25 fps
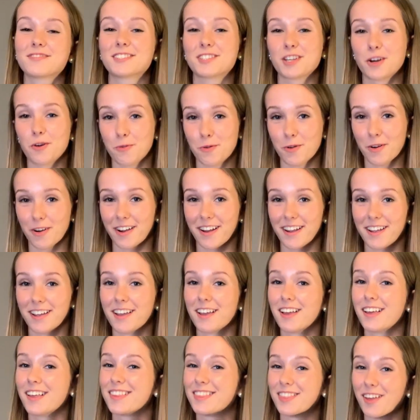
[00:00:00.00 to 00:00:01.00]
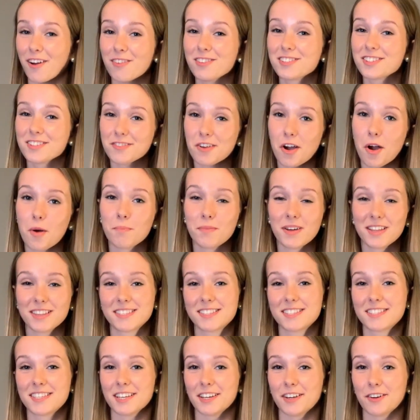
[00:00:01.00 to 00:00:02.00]
Don't worry, those are all
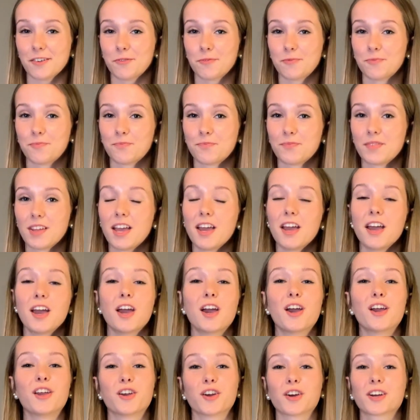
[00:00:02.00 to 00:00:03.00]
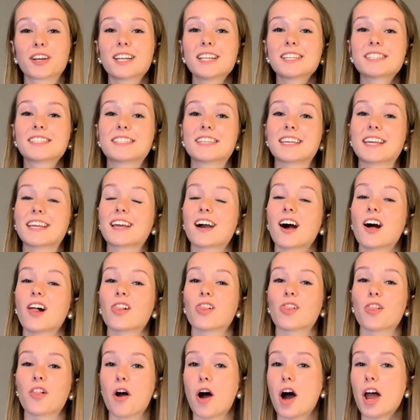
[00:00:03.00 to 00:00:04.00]
myths too. You're gonna see a
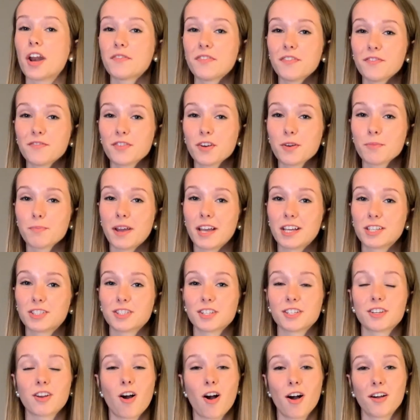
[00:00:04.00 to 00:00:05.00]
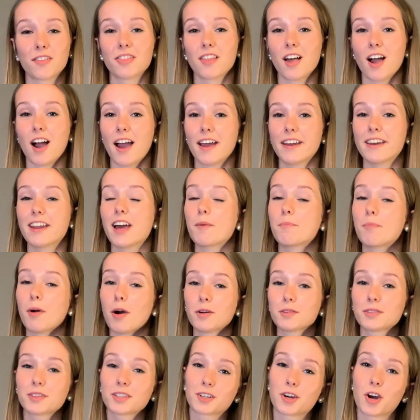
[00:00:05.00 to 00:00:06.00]
lot of information online
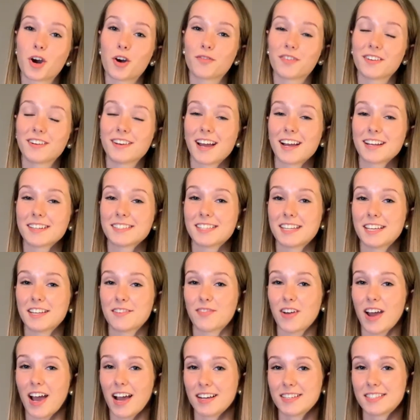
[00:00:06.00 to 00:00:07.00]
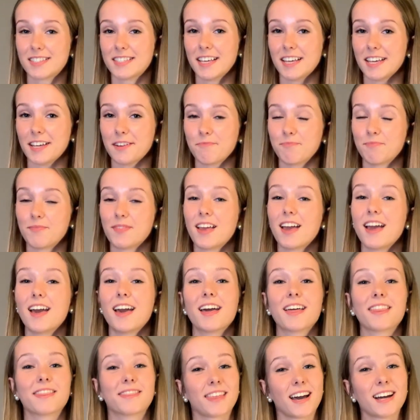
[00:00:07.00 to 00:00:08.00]
about the COVID-19 vaccine.
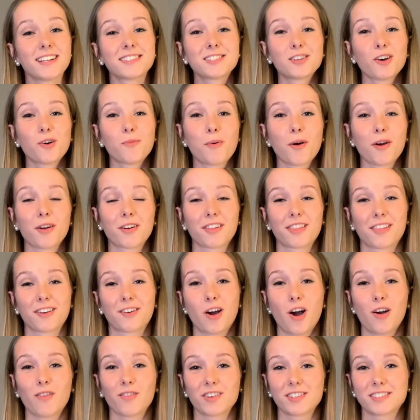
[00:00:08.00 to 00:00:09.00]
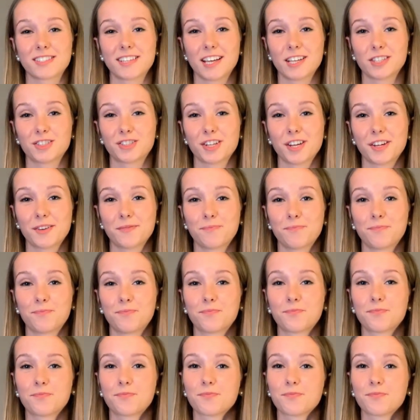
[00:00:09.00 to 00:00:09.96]
That's all part of the conversation.